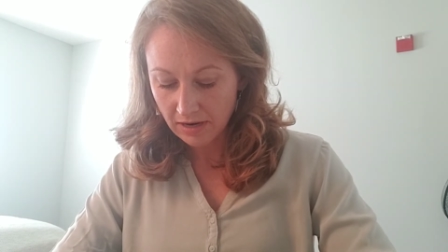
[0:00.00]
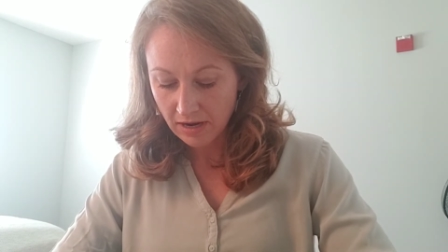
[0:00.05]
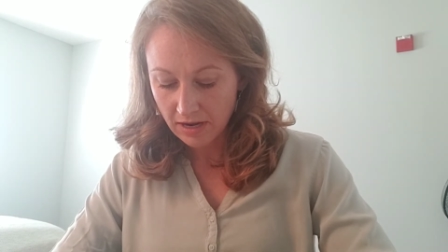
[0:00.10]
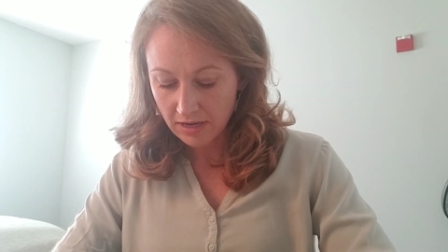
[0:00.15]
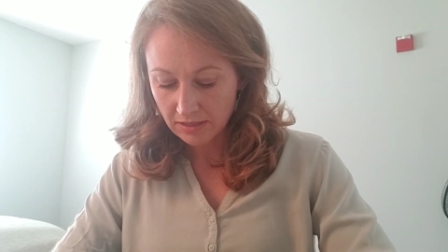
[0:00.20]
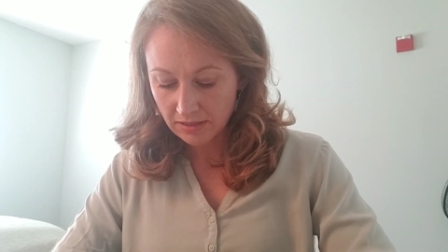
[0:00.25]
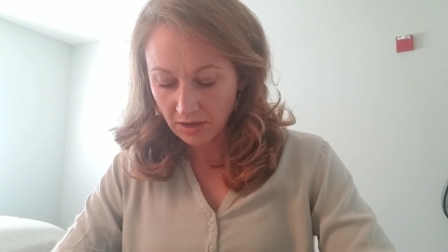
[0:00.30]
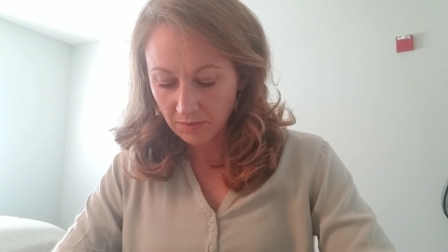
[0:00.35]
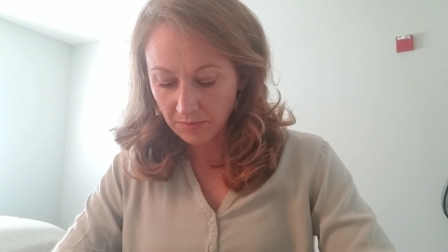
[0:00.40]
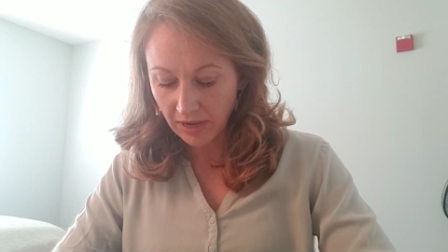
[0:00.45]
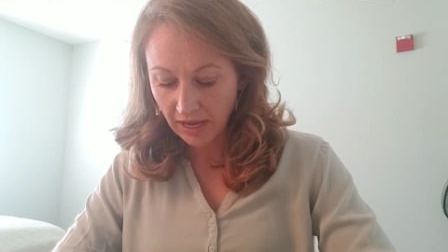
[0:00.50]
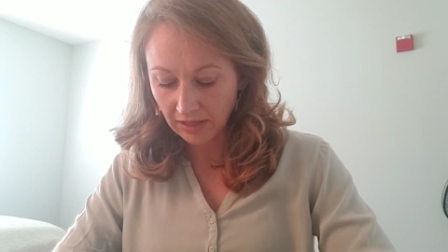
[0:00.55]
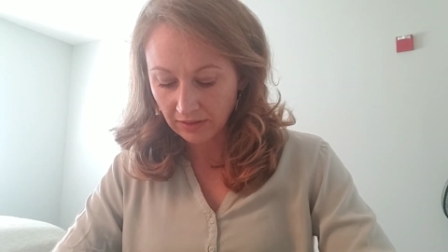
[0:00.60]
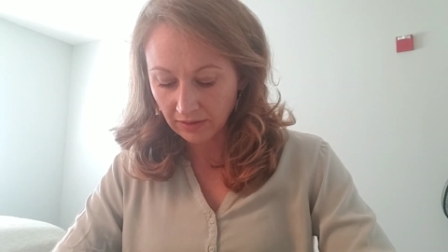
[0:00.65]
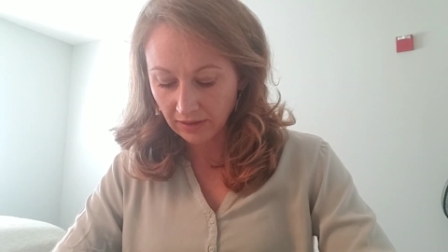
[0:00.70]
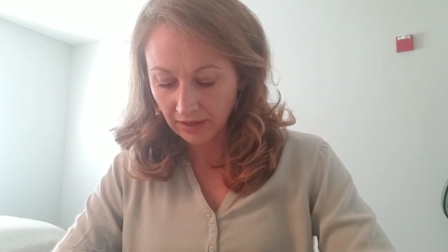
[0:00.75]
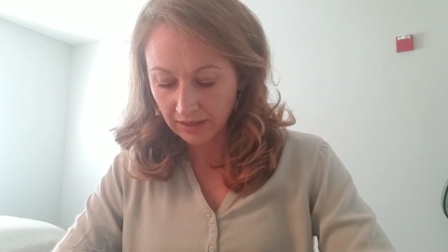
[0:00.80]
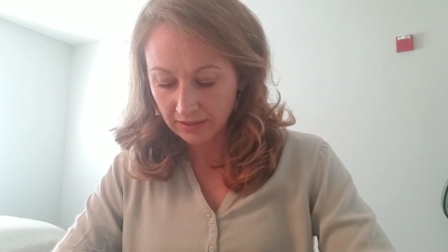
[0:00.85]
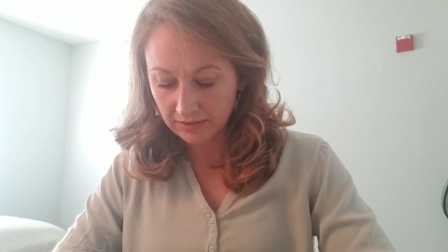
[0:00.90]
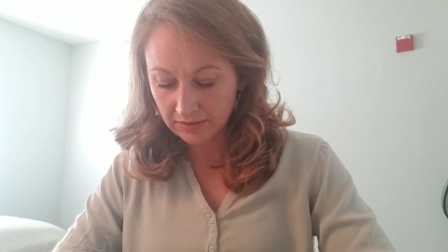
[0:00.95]
Some
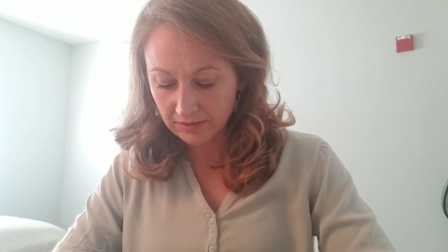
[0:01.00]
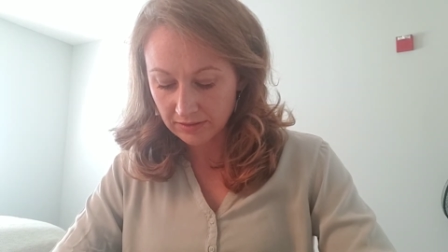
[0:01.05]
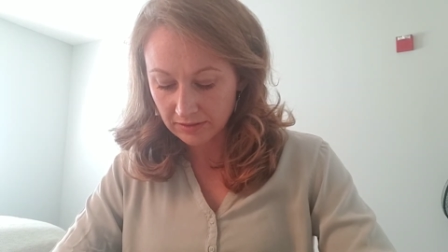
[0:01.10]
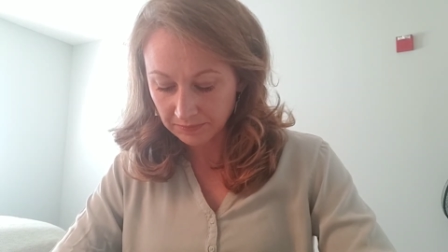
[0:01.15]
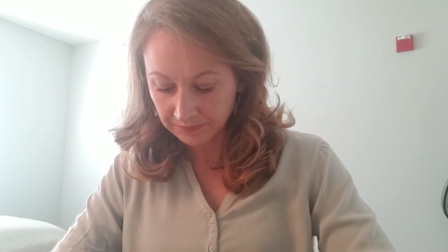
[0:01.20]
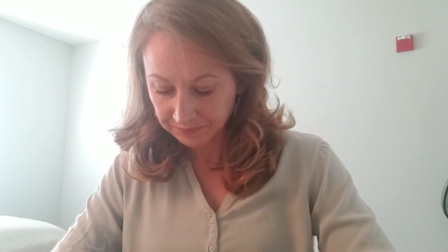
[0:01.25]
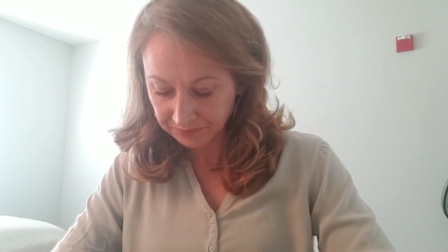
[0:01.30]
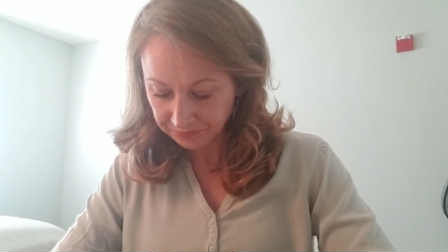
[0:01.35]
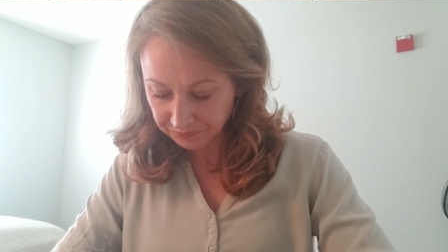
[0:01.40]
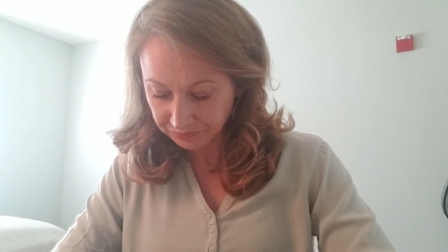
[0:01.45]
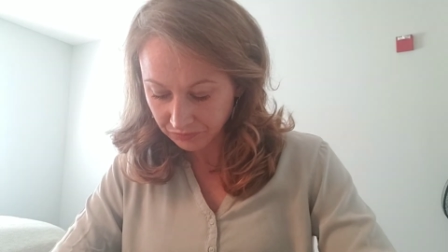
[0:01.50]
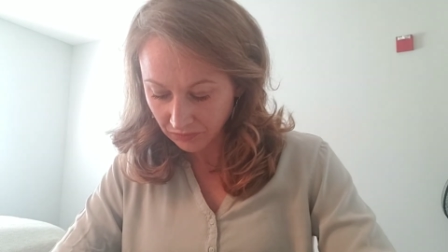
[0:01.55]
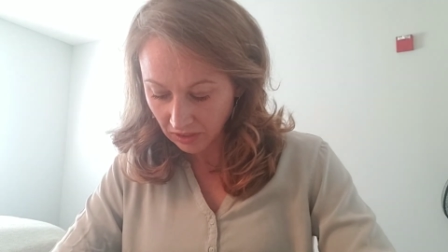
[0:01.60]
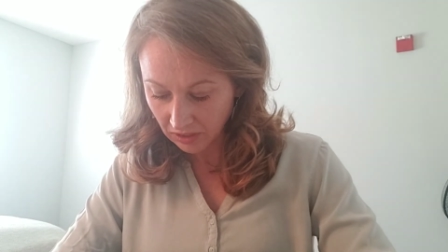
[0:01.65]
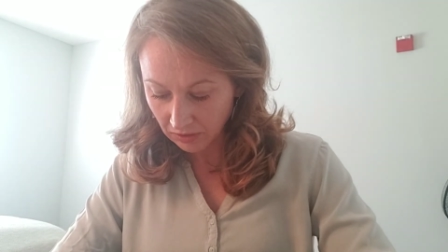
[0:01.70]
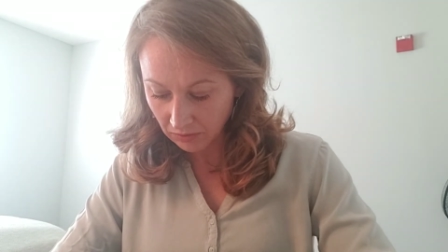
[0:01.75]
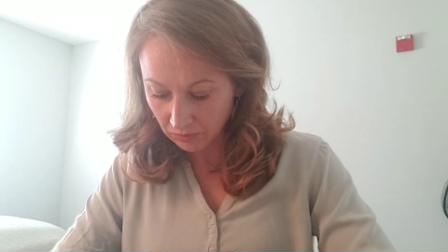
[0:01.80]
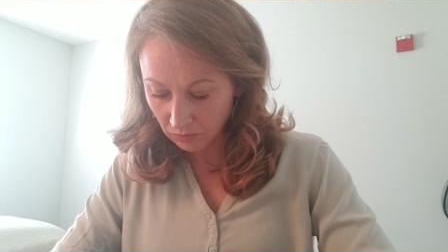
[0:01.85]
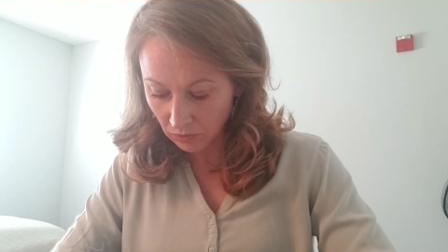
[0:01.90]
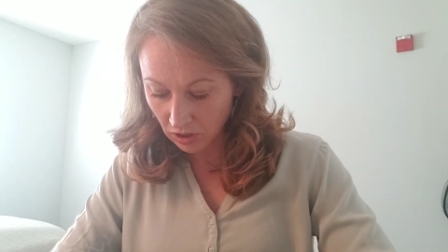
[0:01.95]
headlights
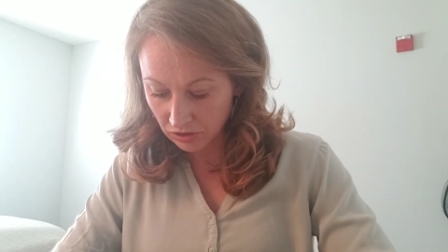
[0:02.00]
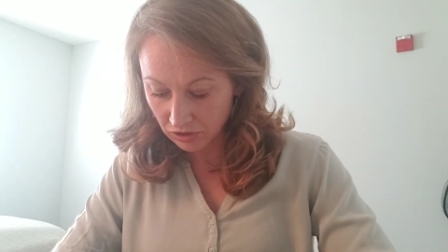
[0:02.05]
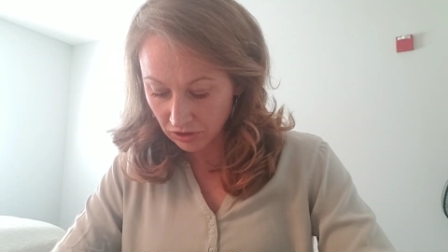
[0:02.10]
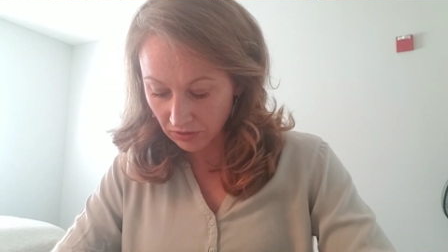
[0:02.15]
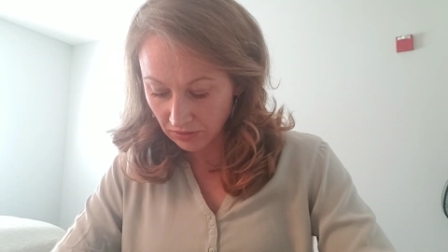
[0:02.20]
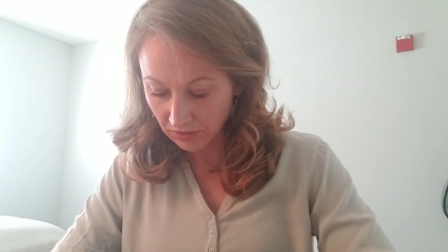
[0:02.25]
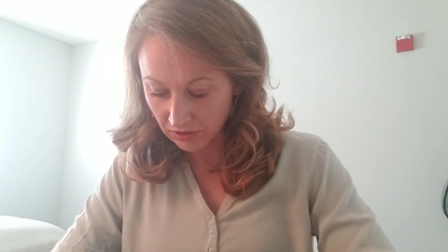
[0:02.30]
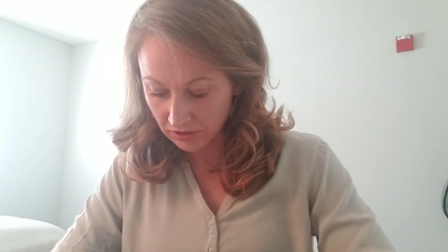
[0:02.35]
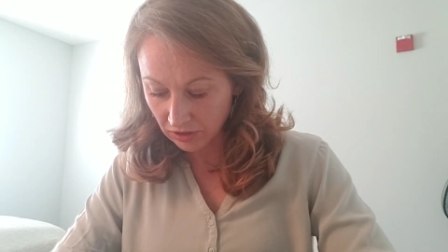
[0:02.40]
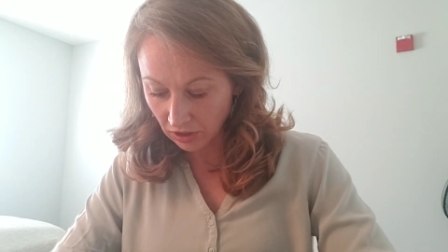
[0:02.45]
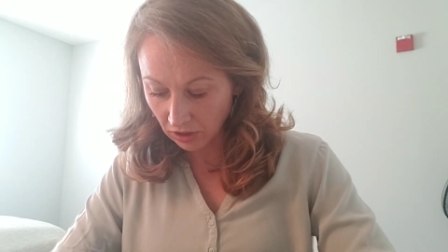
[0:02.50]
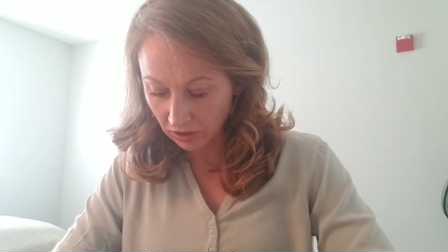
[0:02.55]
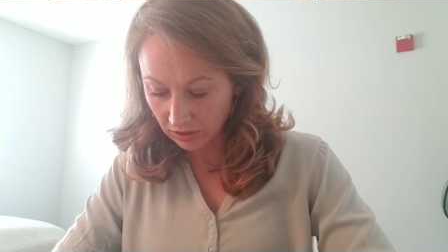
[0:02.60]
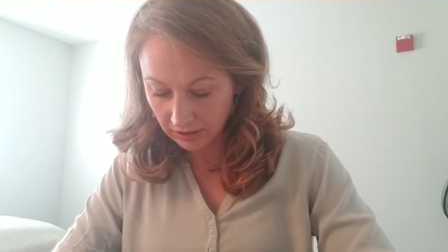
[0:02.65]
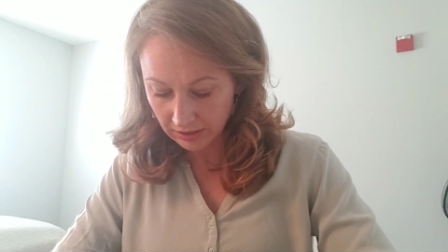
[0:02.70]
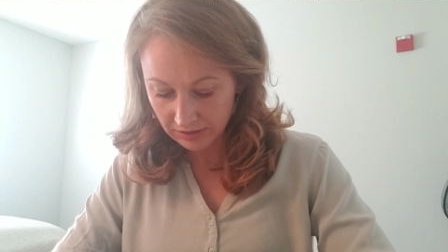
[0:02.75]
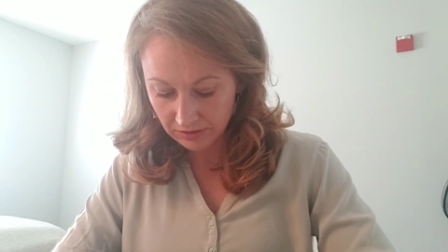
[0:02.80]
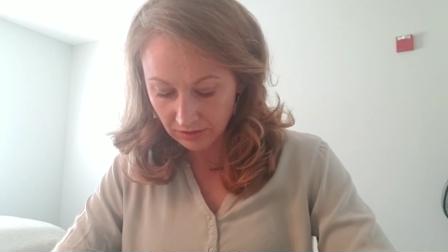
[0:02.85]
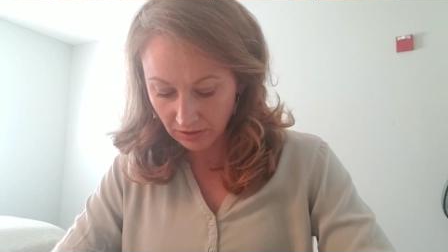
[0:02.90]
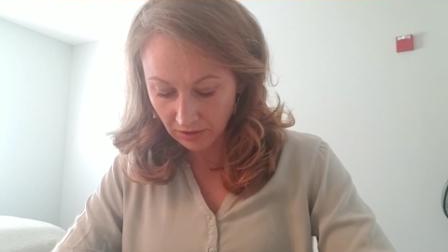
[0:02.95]
rush the
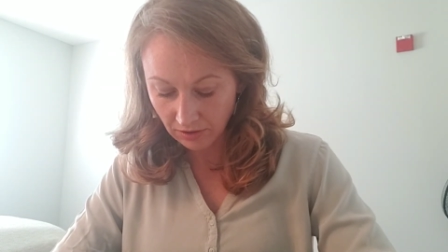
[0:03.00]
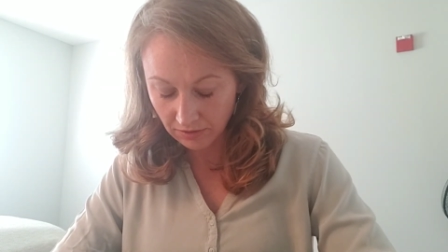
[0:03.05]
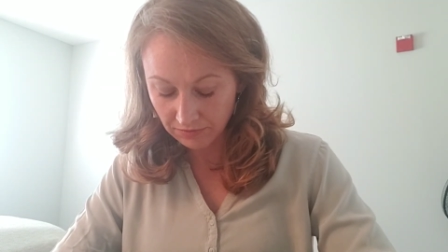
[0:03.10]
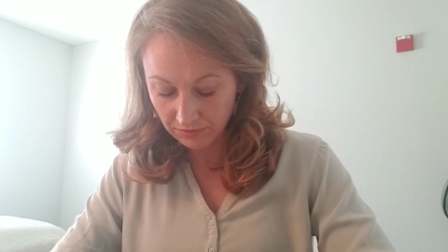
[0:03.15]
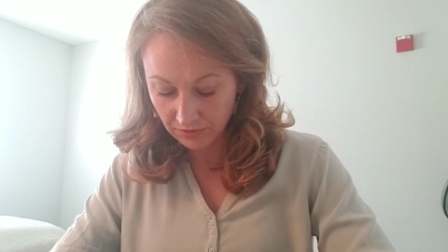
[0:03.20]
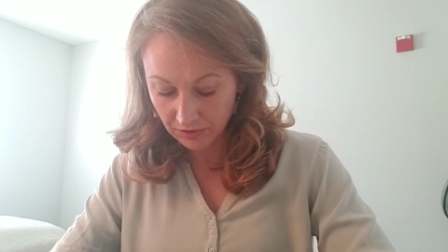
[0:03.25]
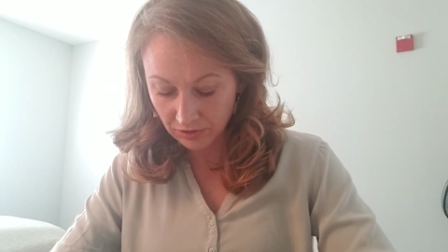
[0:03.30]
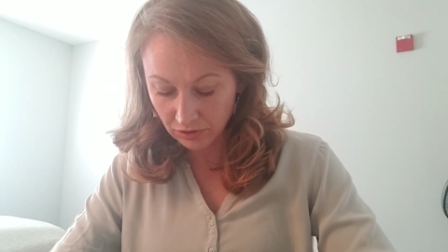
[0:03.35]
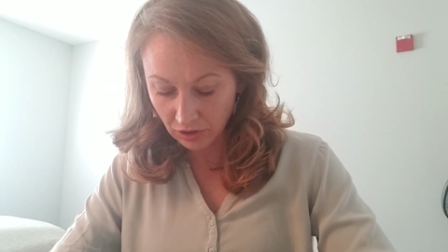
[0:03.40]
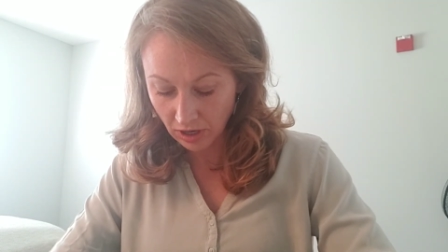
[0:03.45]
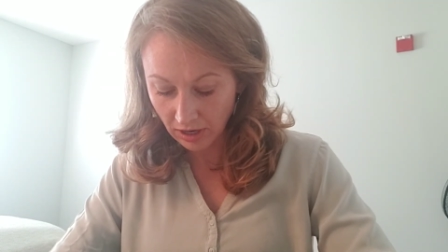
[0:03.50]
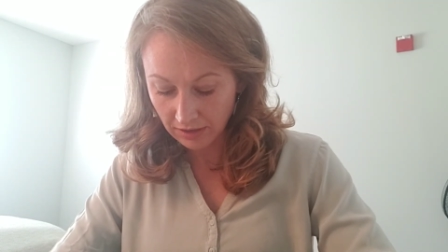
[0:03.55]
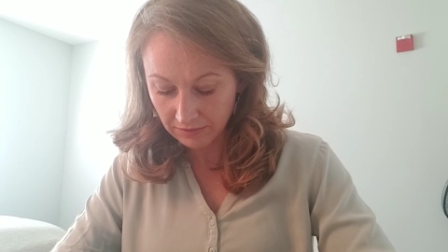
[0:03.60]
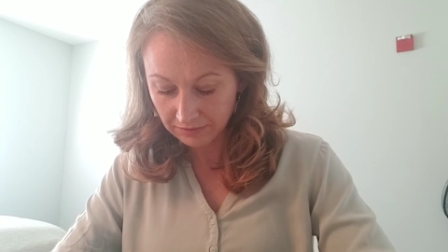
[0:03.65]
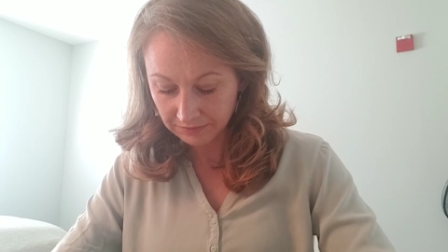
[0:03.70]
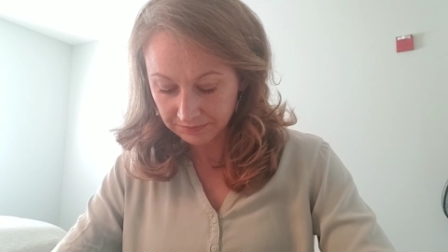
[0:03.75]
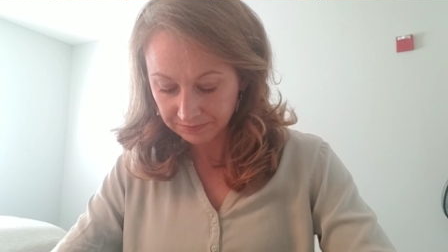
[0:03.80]
darkness off the drive.